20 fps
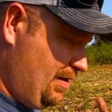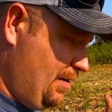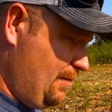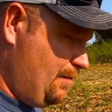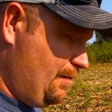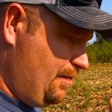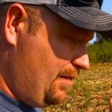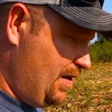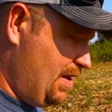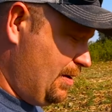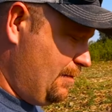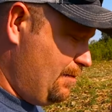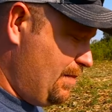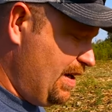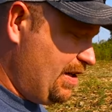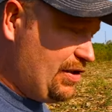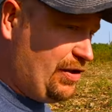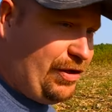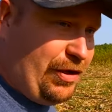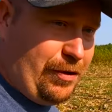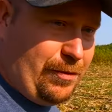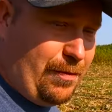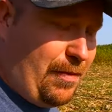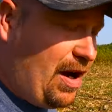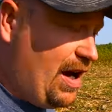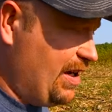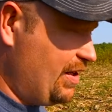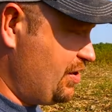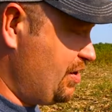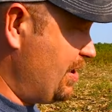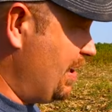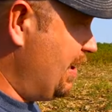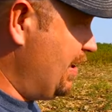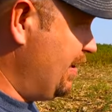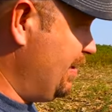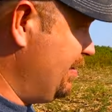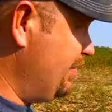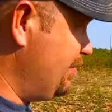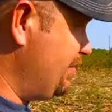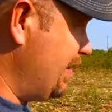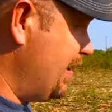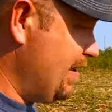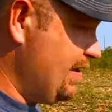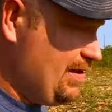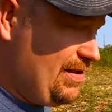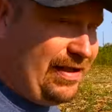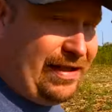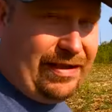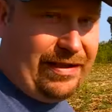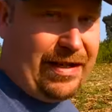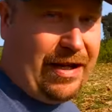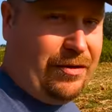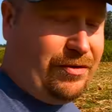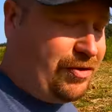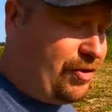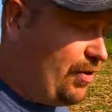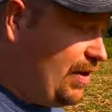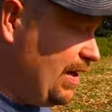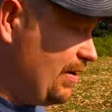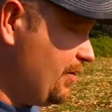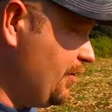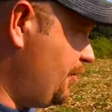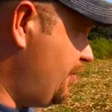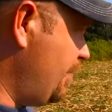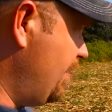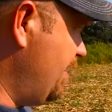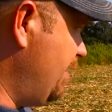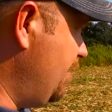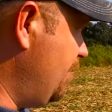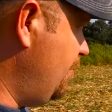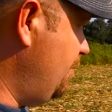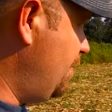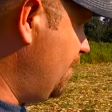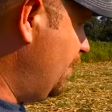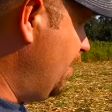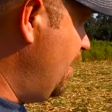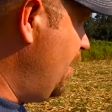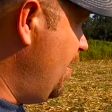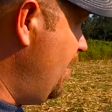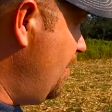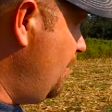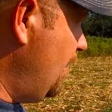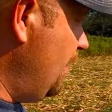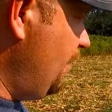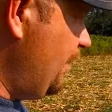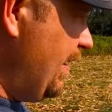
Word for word: you, the mixture might change as it goes throughout the drill, but we